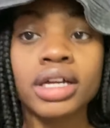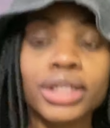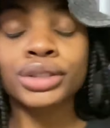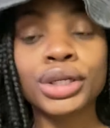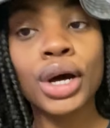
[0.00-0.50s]

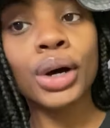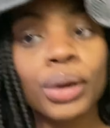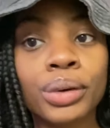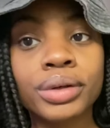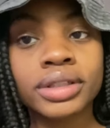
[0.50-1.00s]

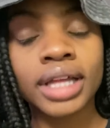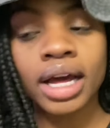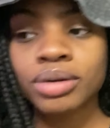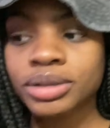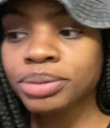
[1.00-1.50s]
So
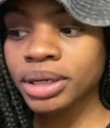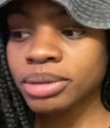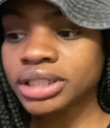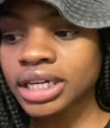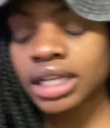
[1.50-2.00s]
that was pretty
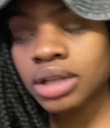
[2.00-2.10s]
much it.